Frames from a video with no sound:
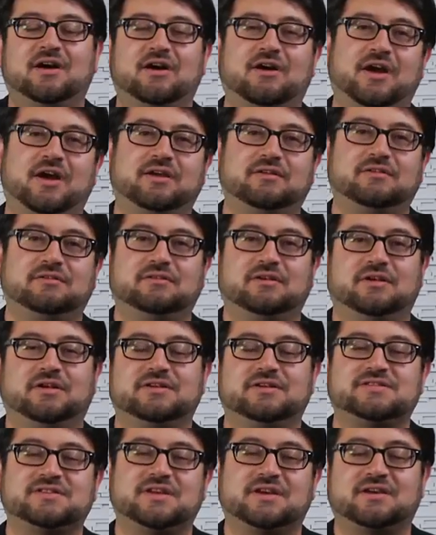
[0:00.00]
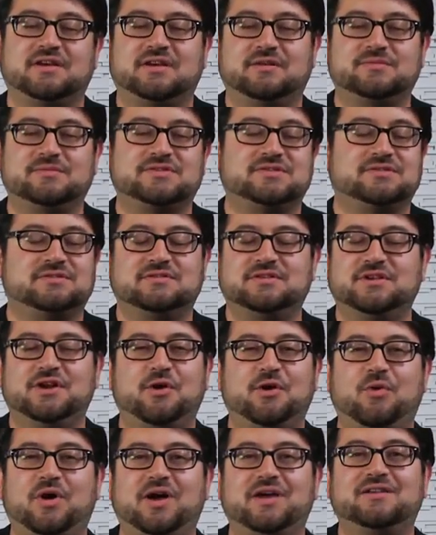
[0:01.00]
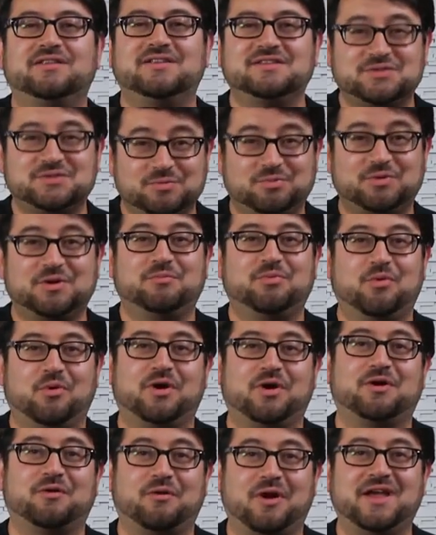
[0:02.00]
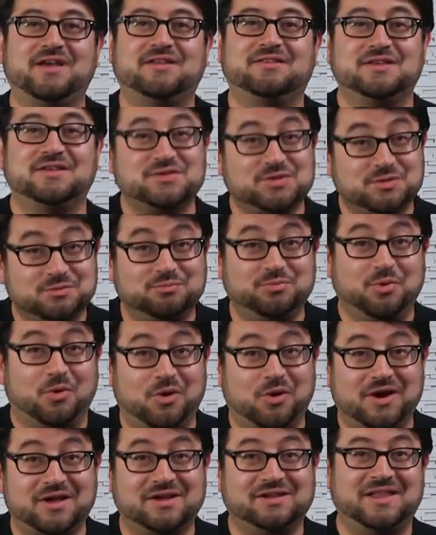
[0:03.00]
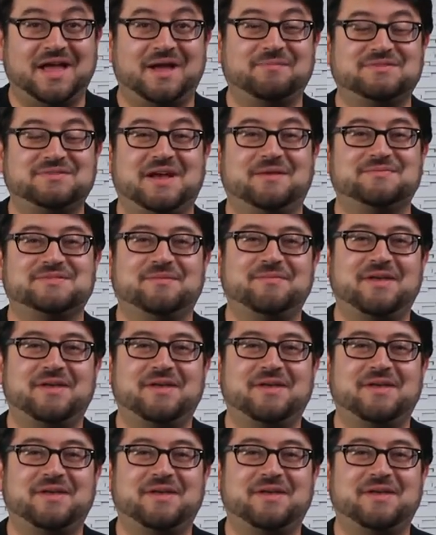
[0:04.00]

All right, hold on a second. You know what? These are pretty boring, right? These are boring laptops.